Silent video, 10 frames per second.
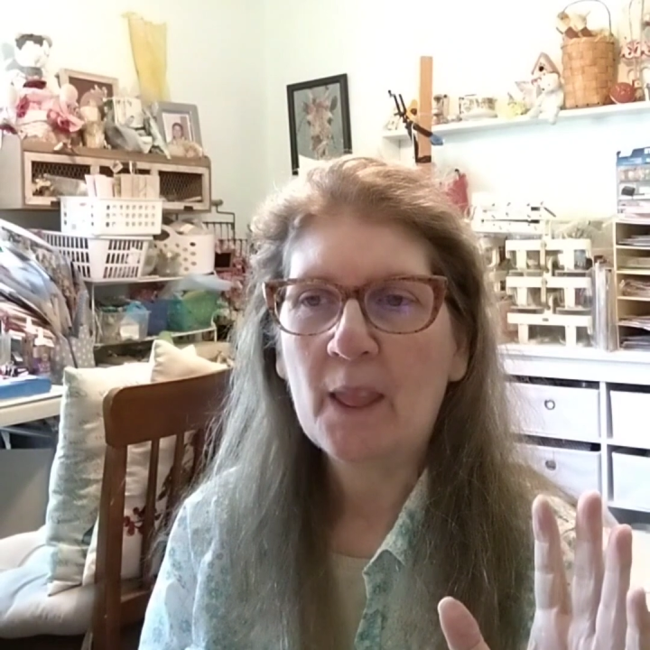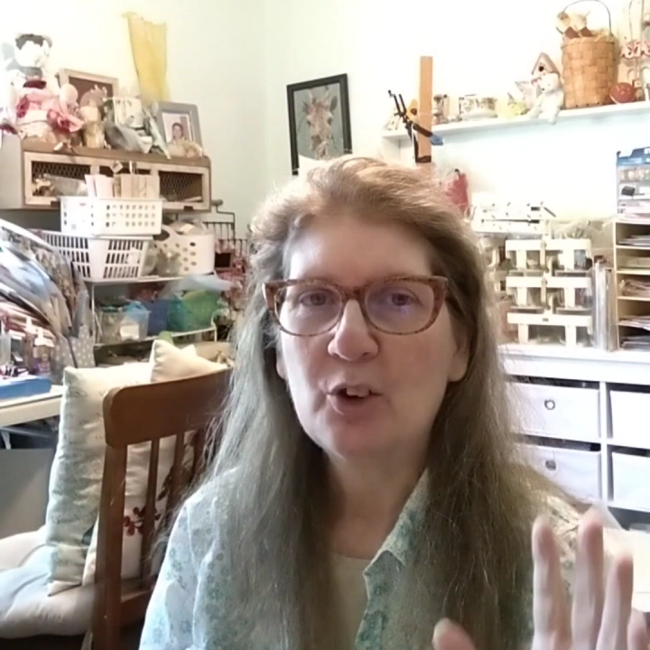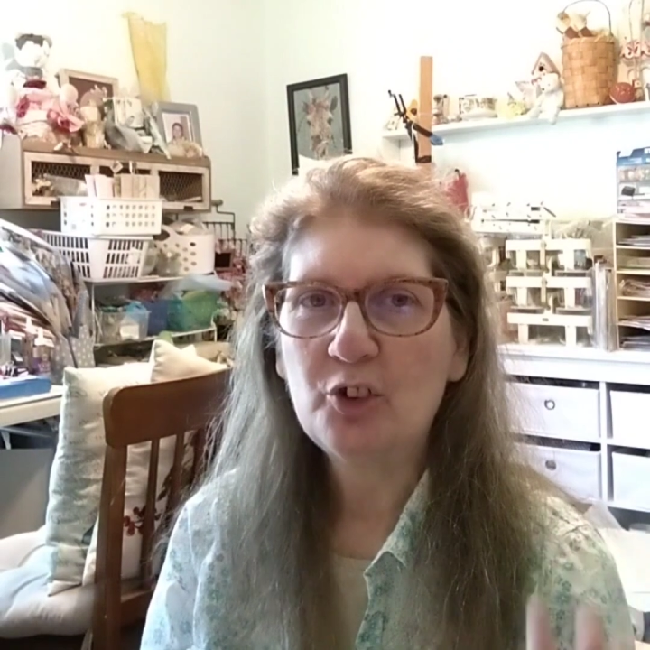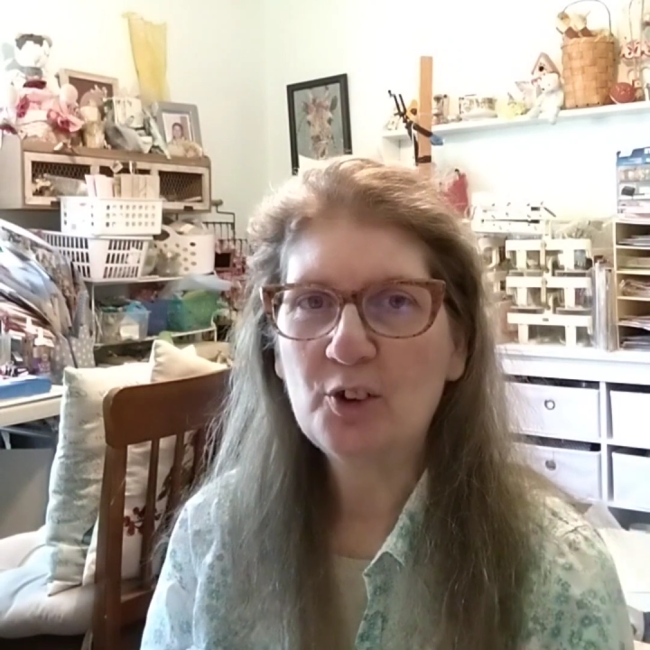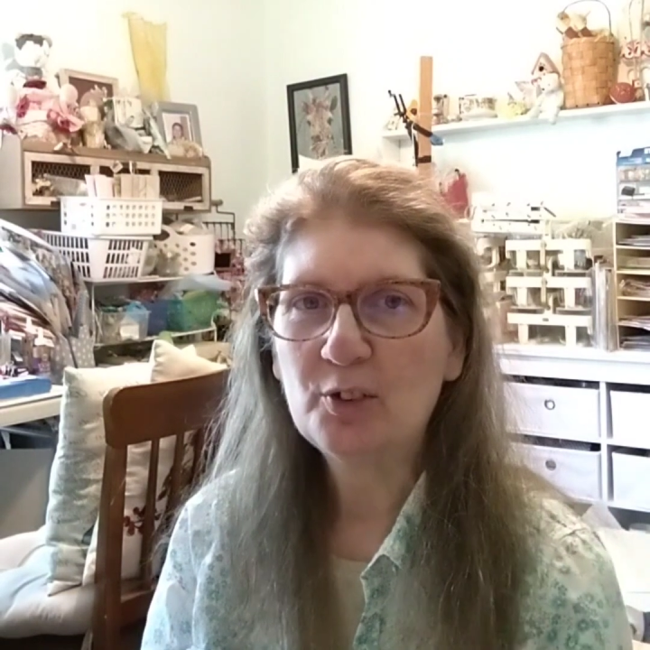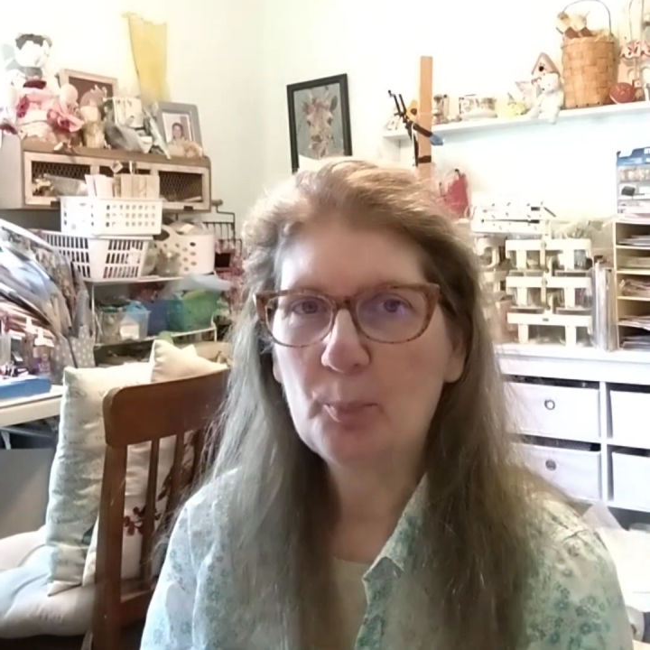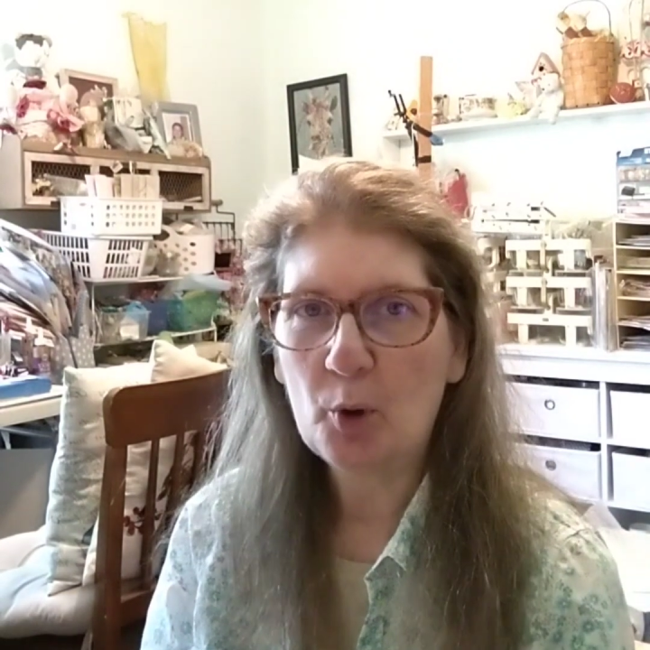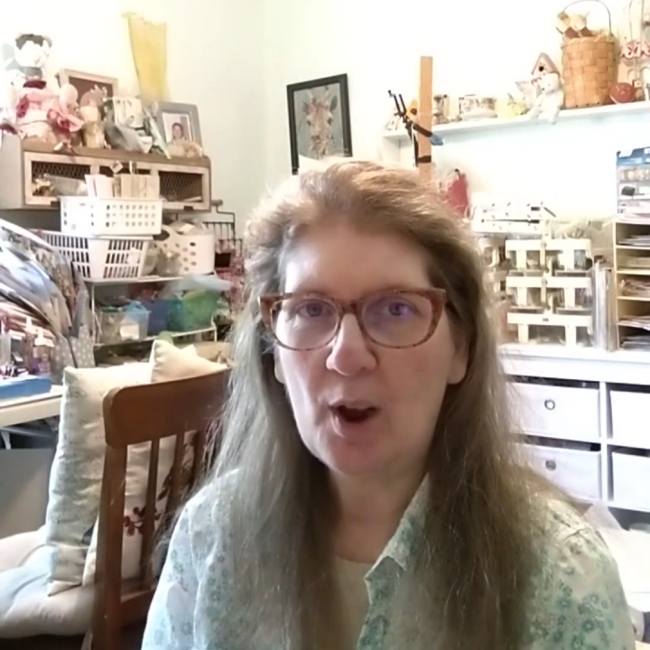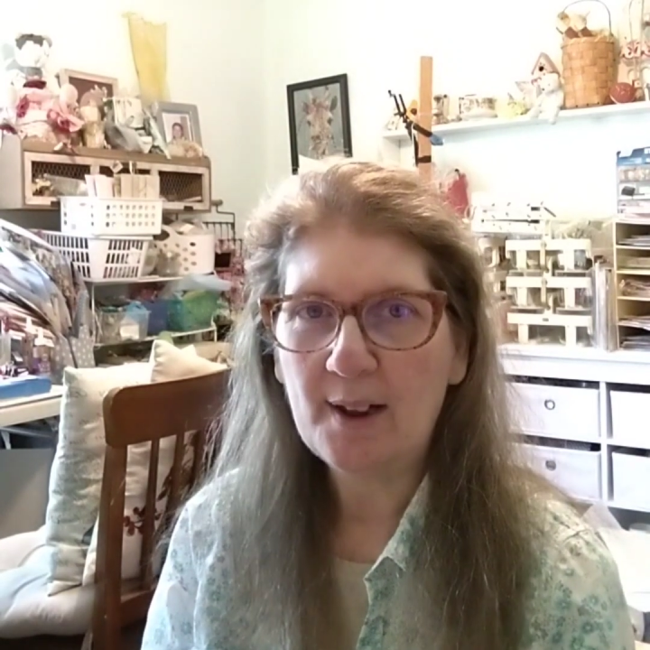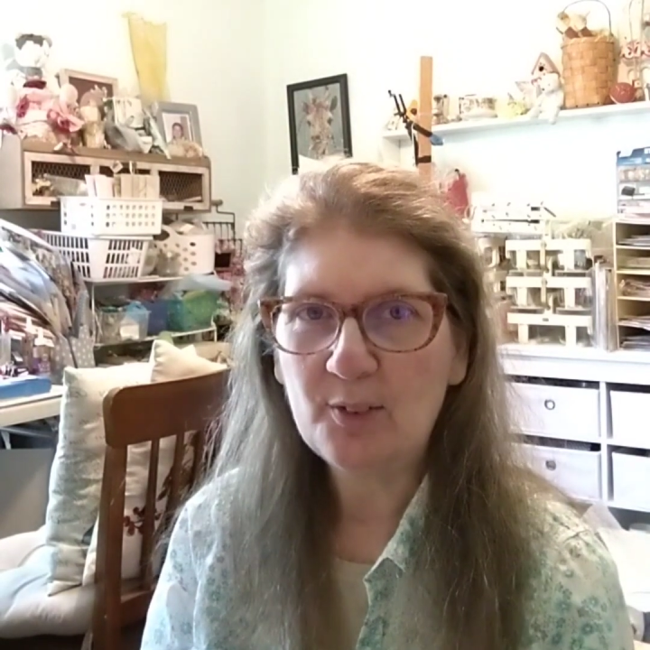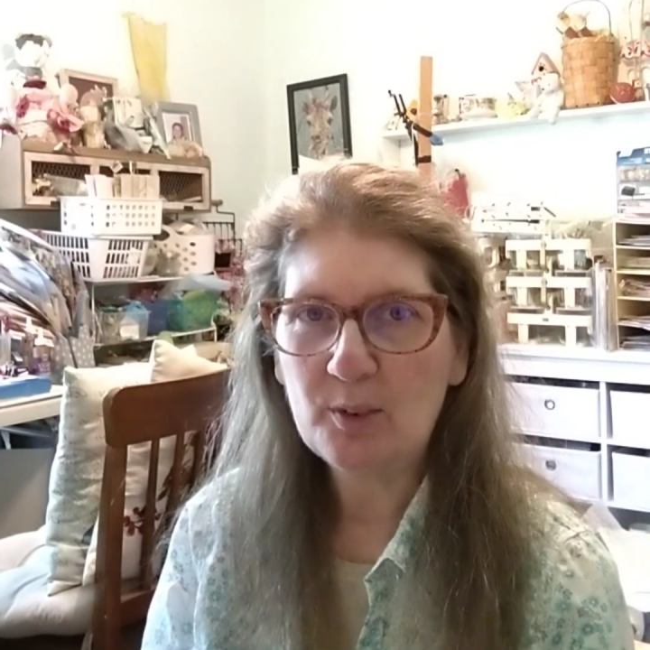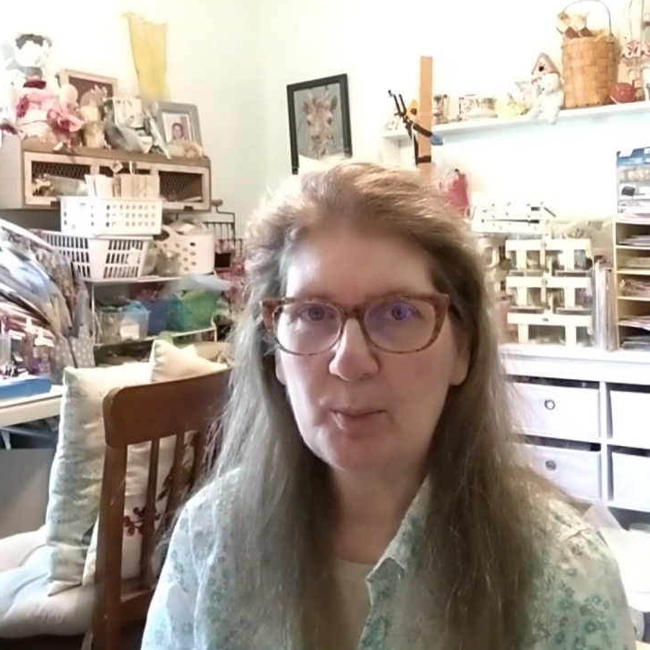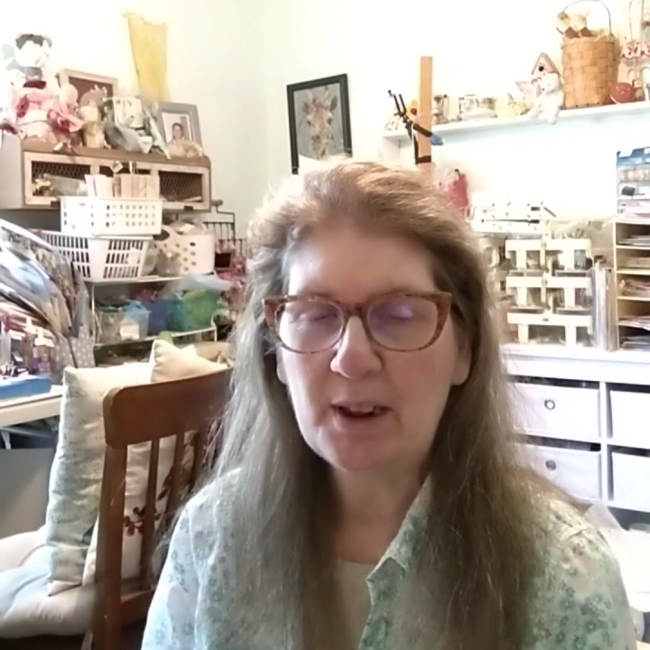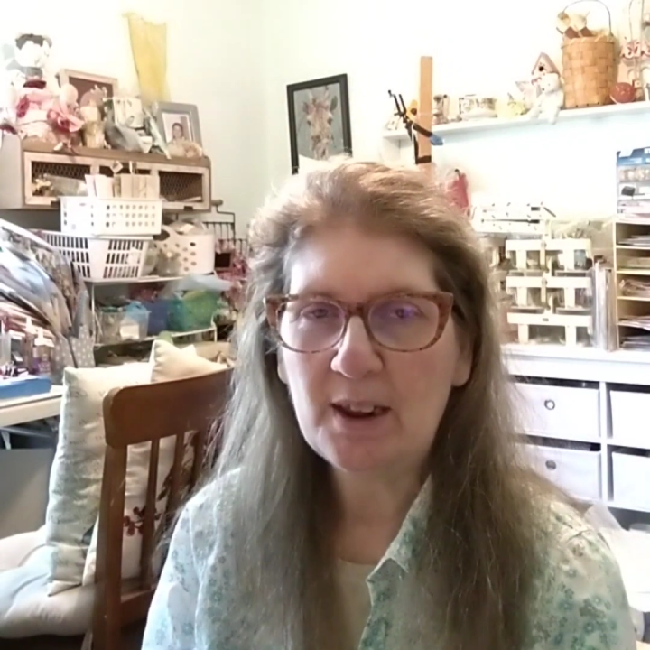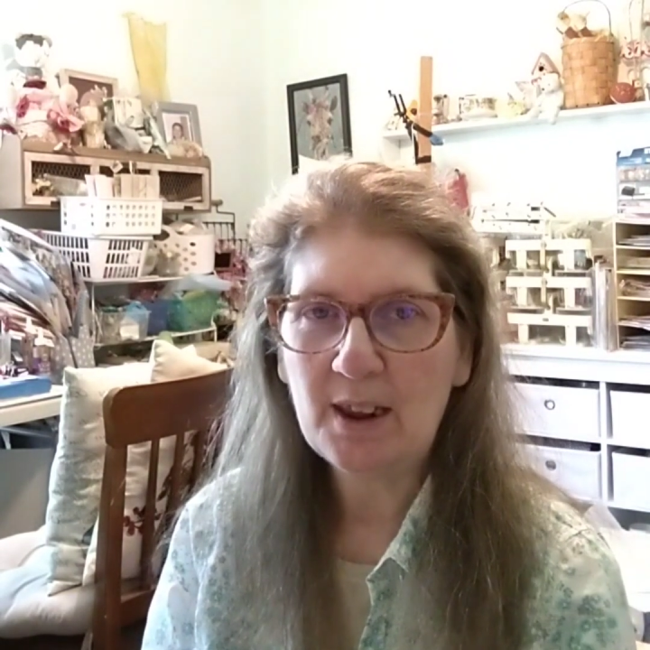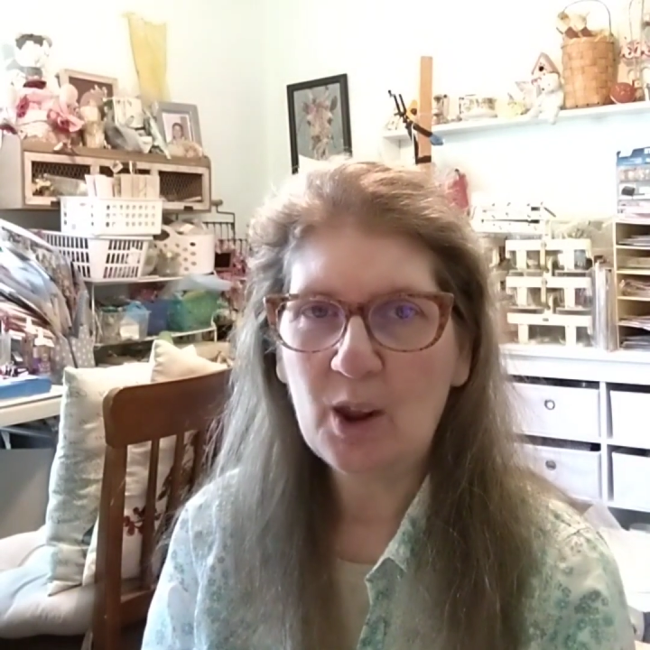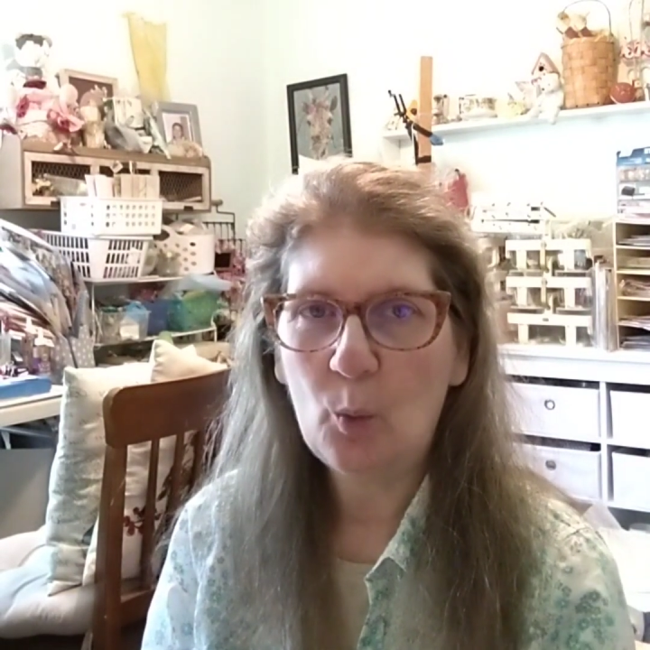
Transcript: She surprised me